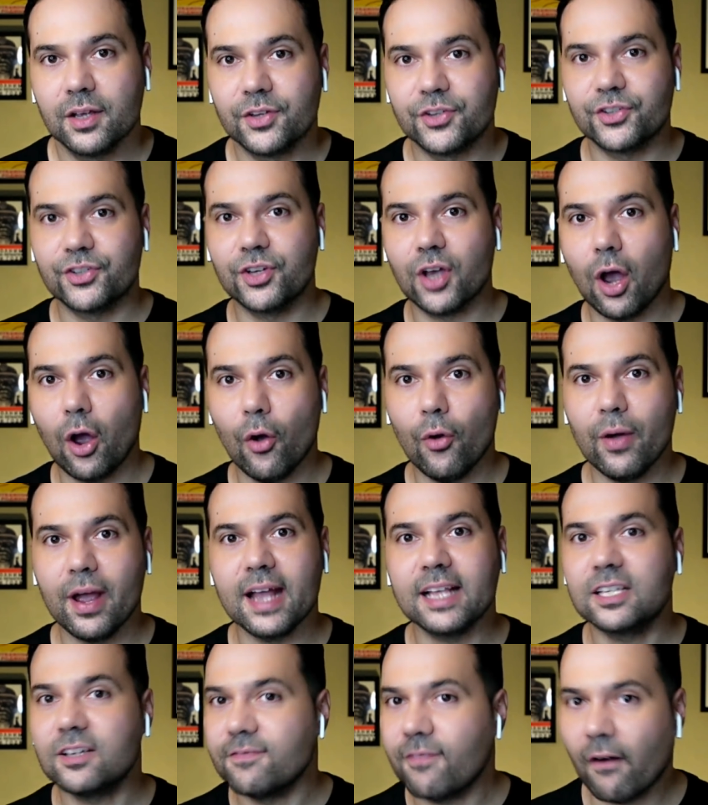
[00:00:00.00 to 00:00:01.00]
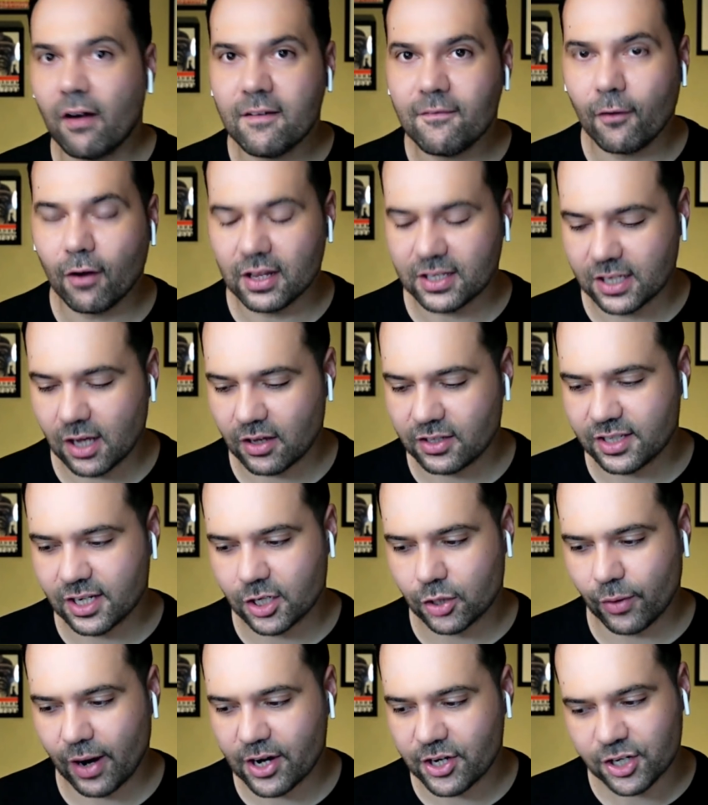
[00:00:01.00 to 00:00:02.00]
So it's a very volatile
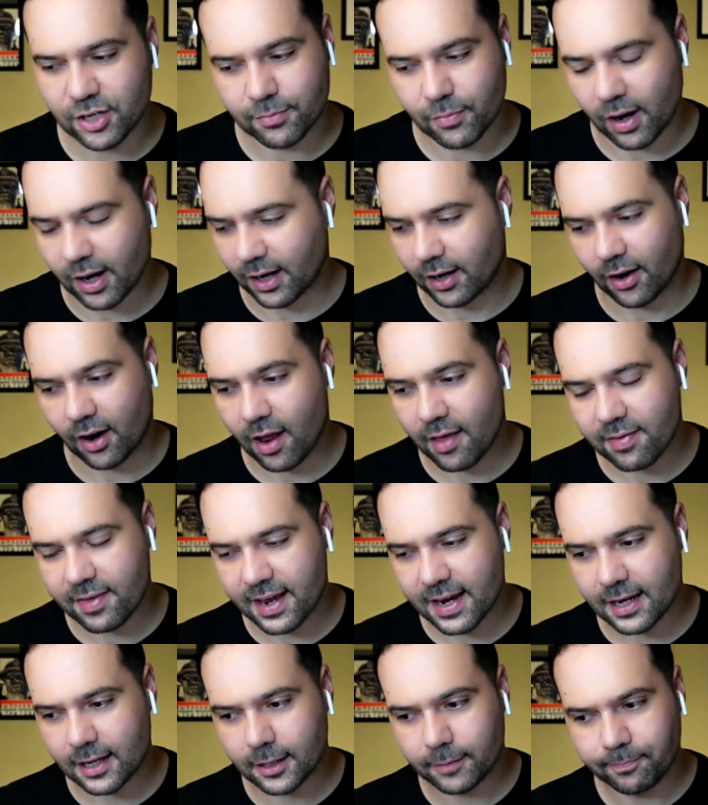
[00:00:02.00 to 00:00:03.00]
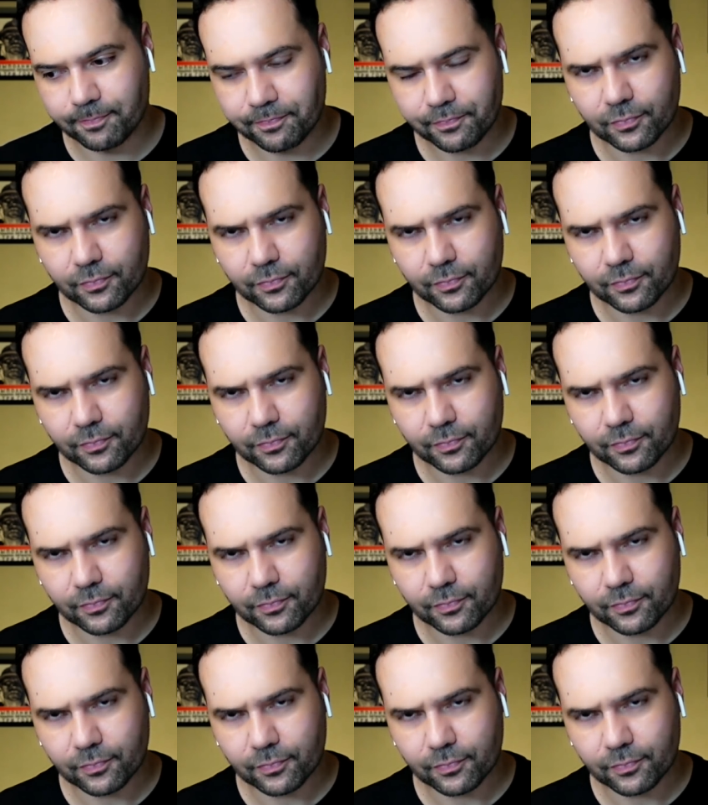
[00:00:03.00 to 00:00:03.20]
situation, Michael. And I think